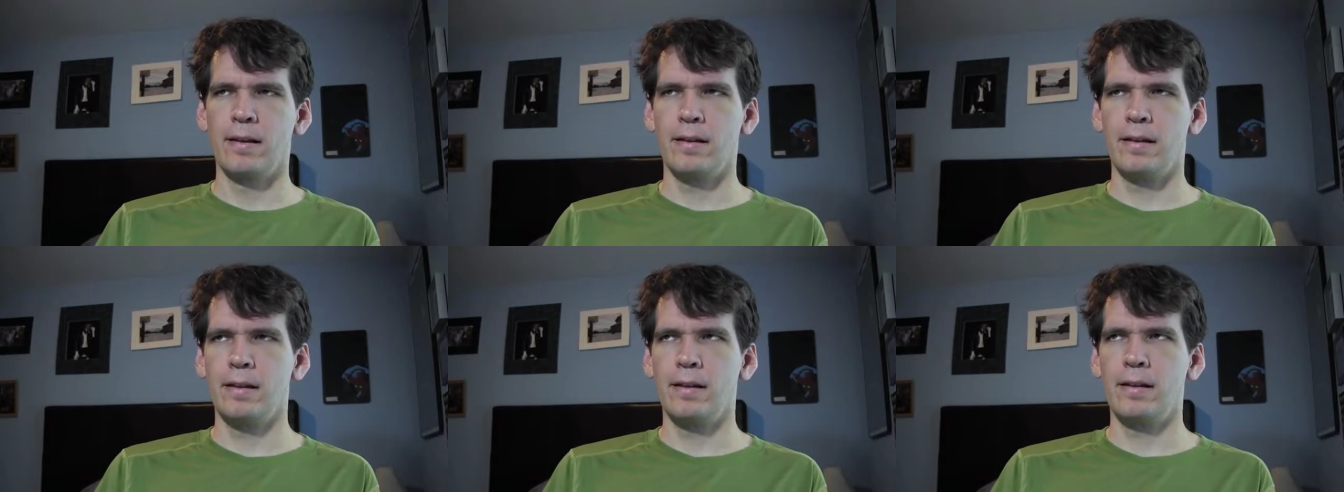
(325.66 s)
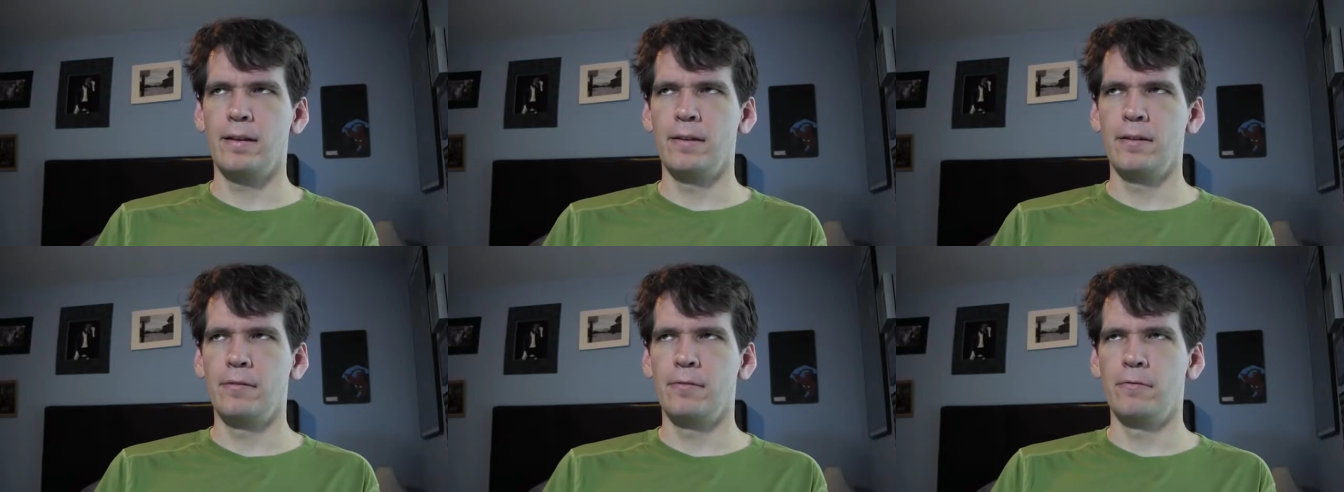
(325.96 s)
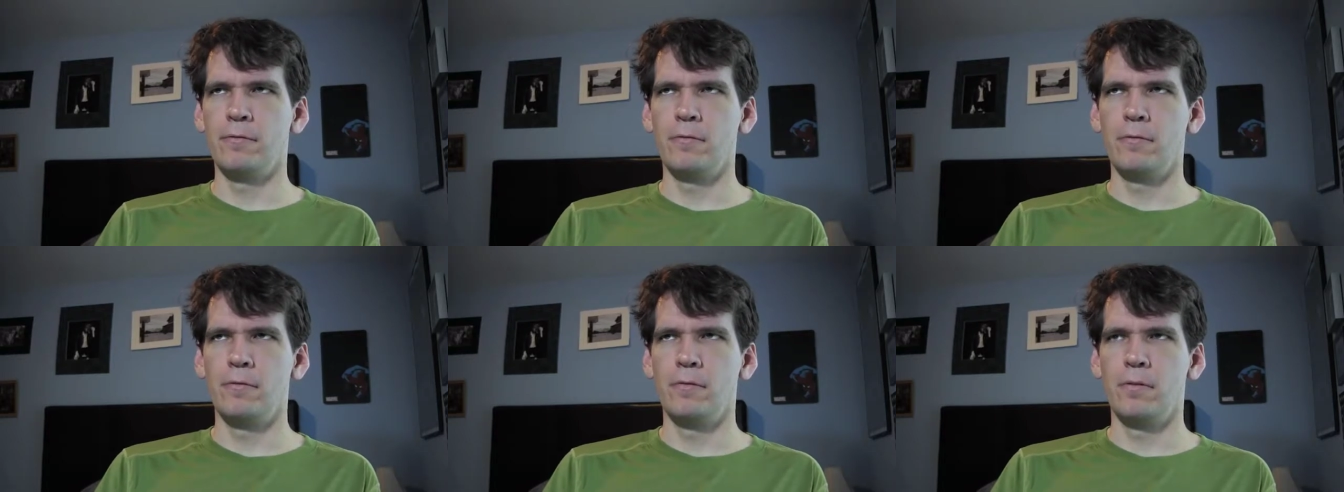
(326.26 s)

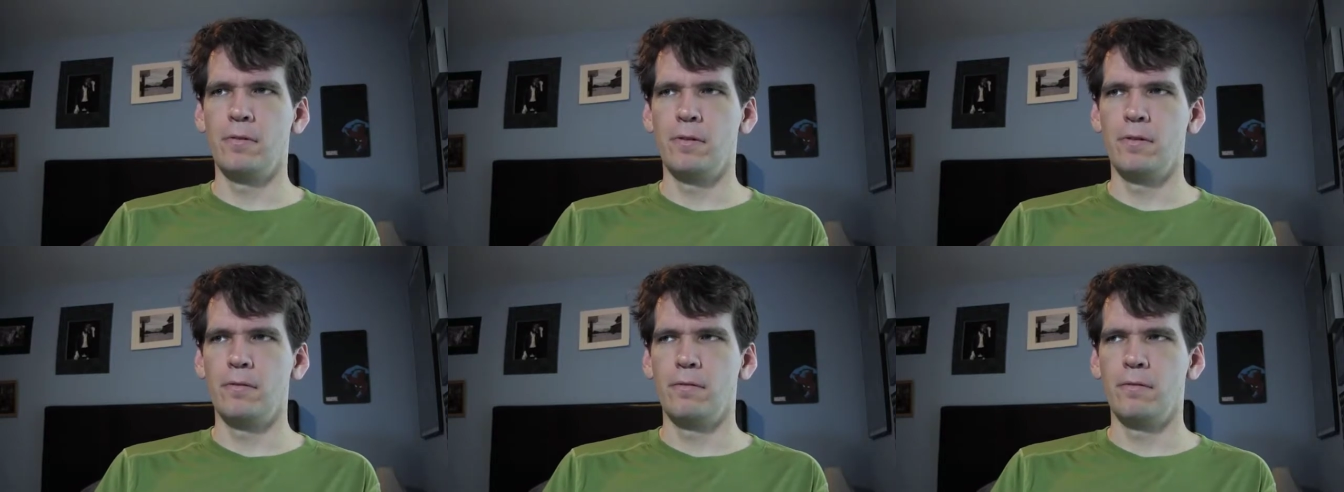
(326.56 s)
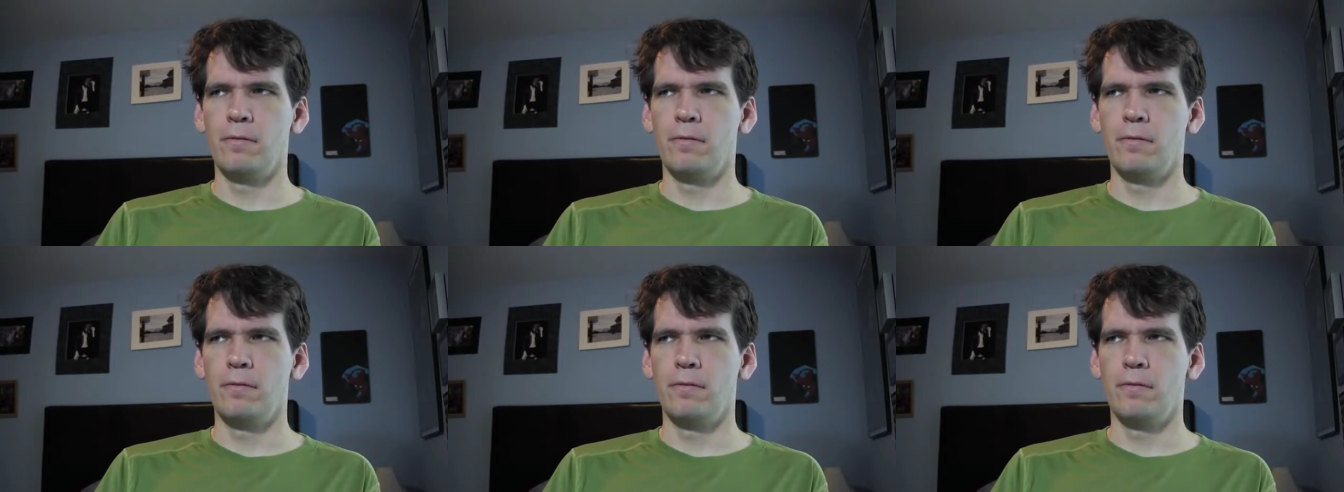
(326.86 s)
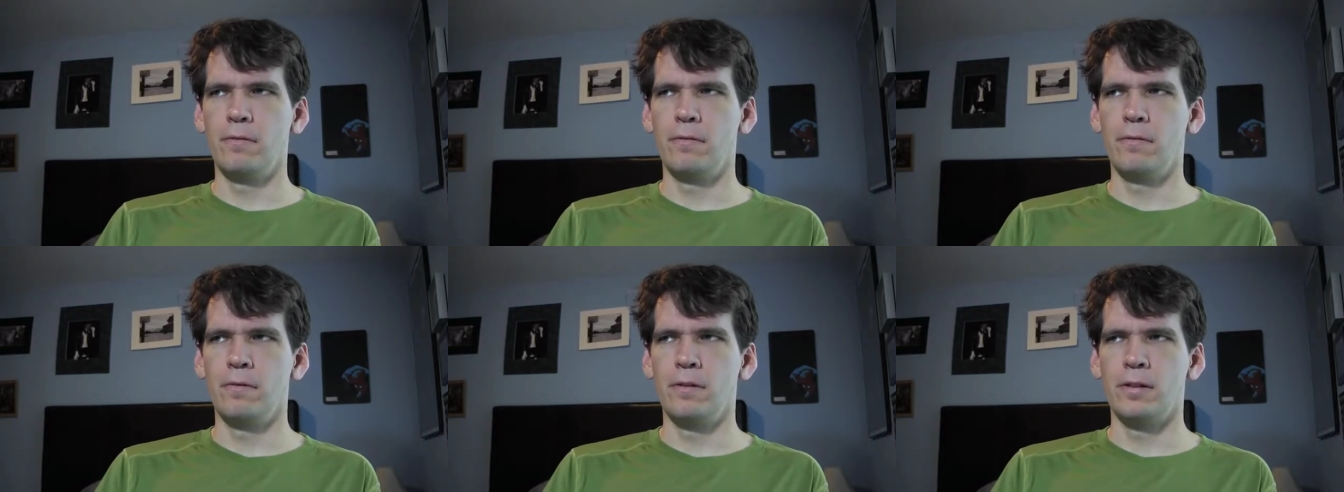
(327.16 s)
he w
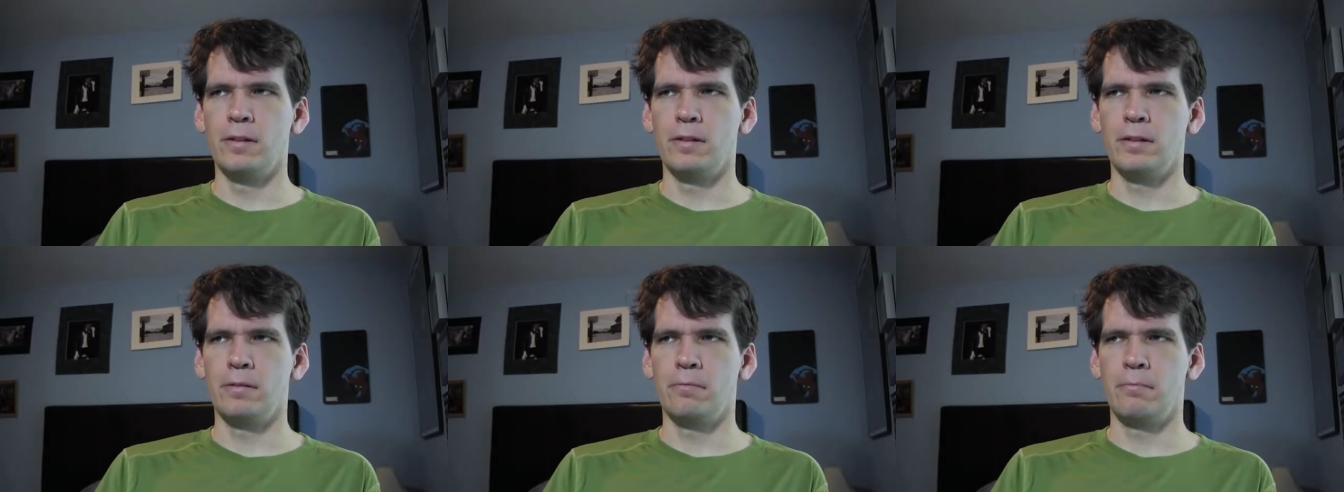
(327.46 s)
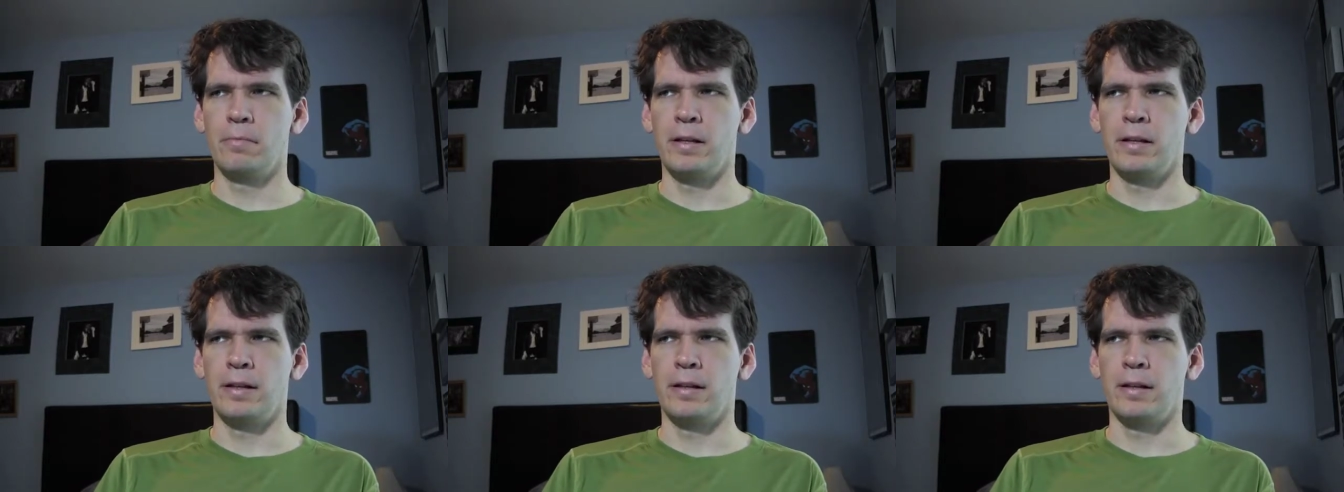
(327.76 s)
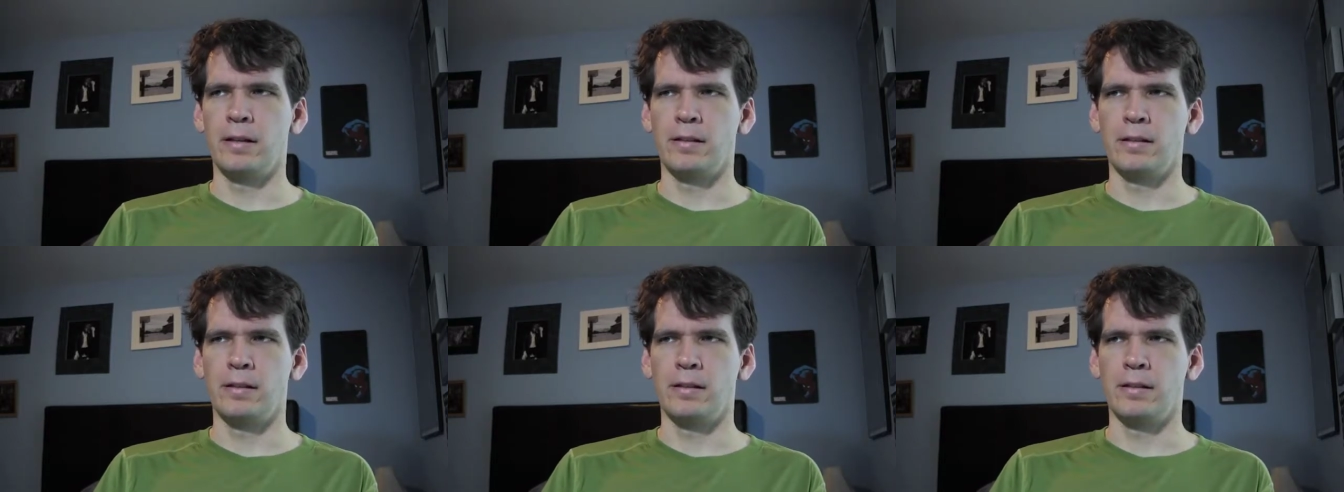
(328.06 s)
was
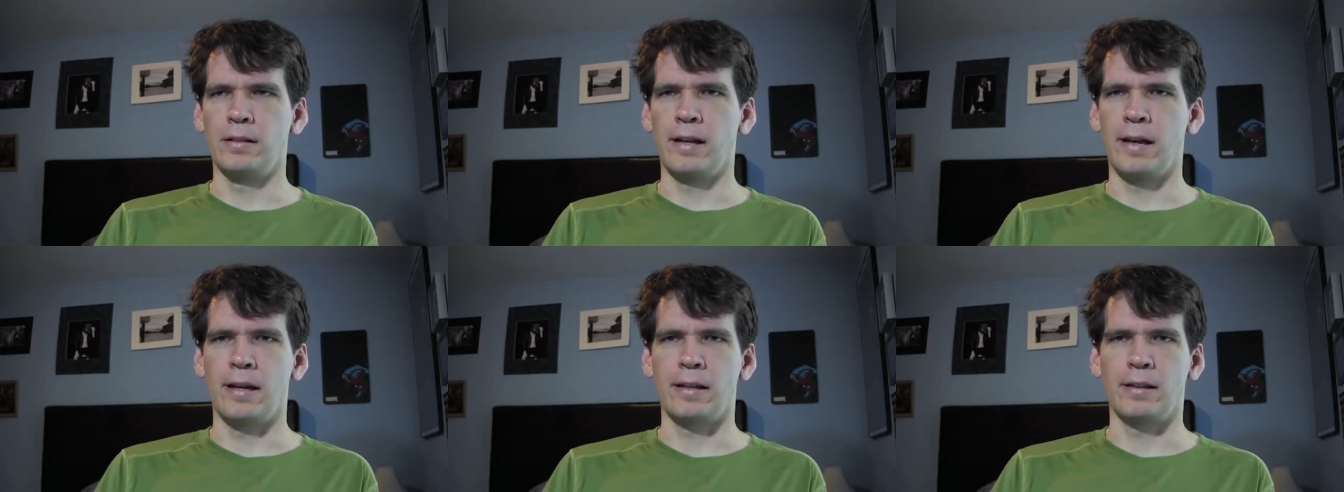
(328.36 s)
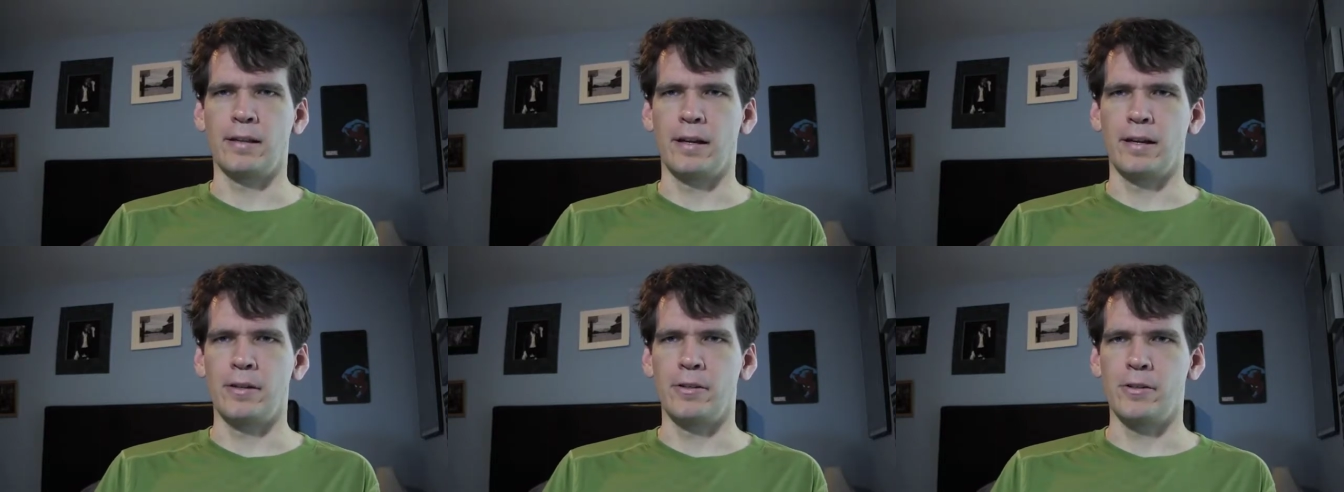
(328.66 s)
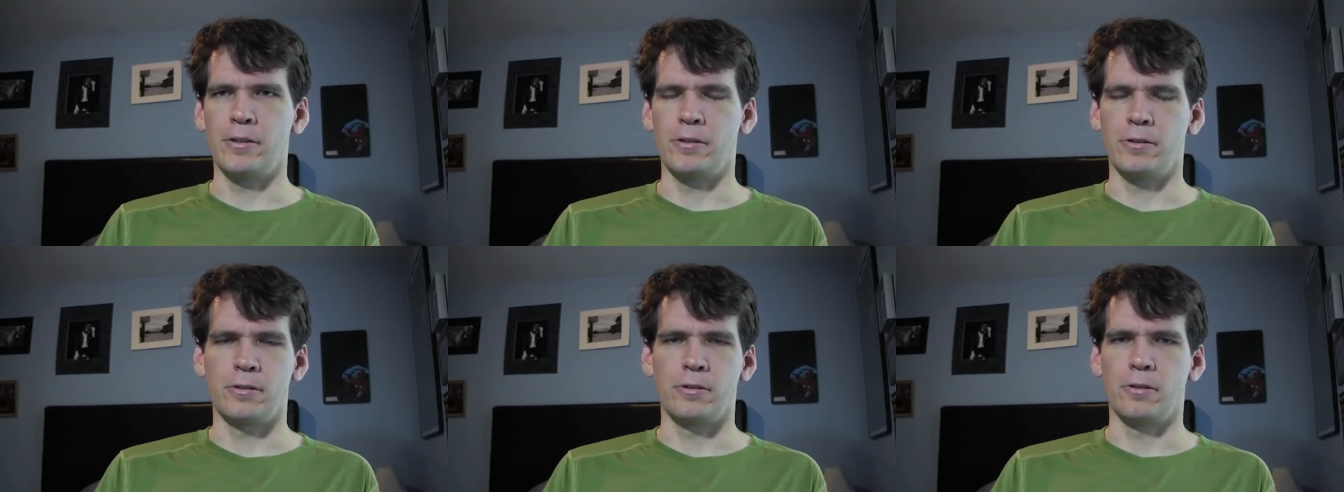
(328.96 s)
being a little
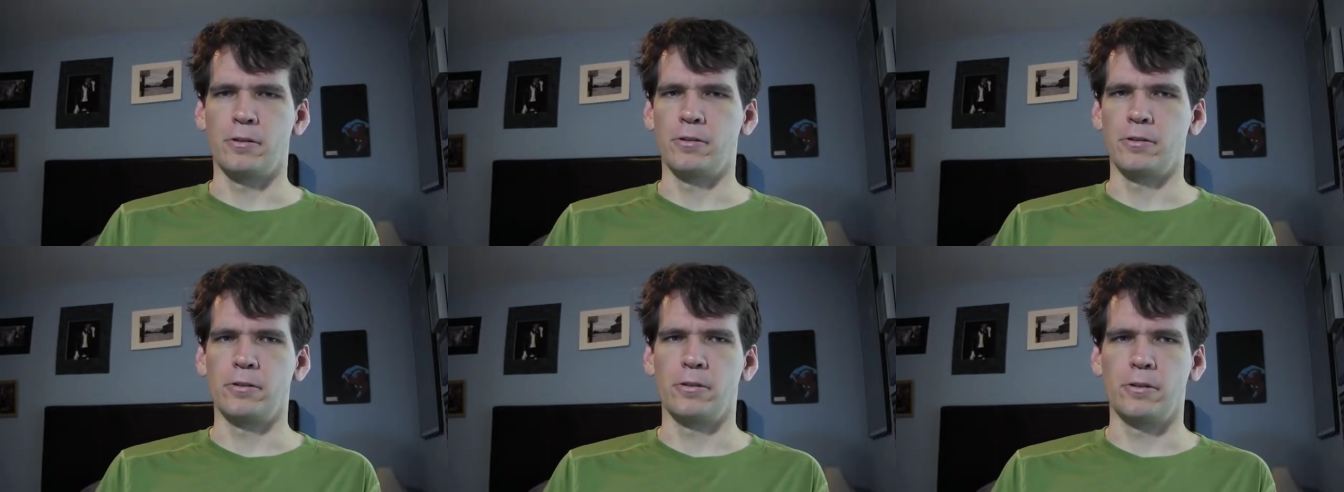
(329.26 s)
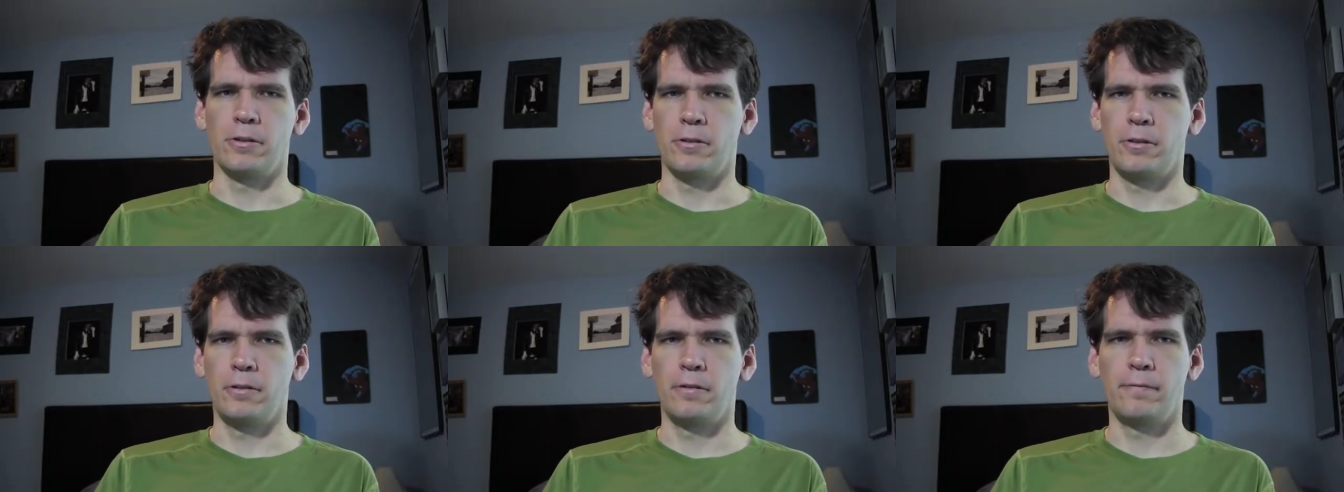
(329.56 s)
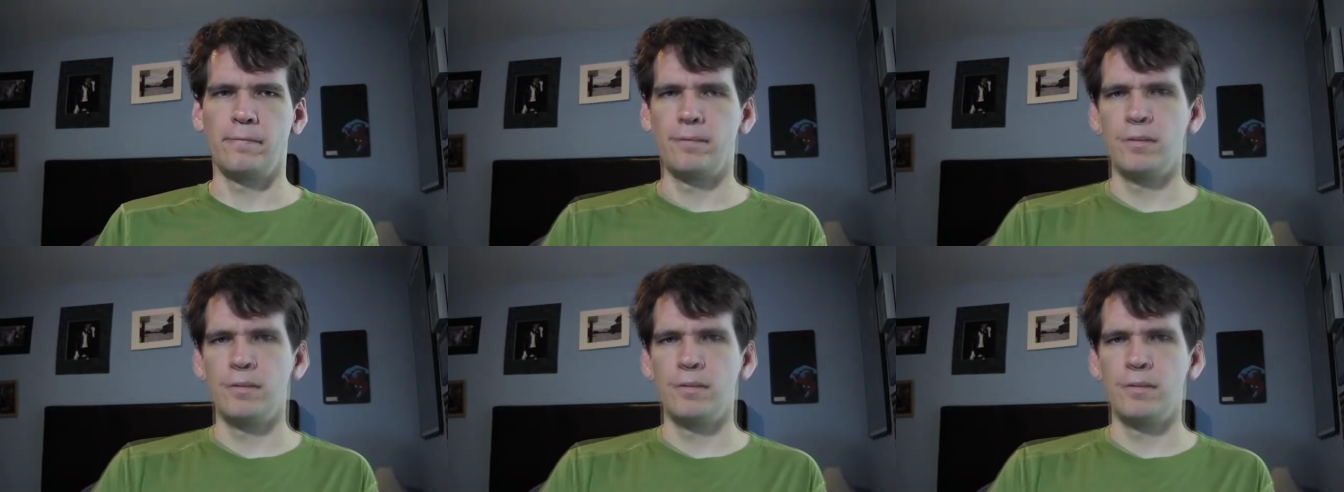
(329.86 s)
antisocial.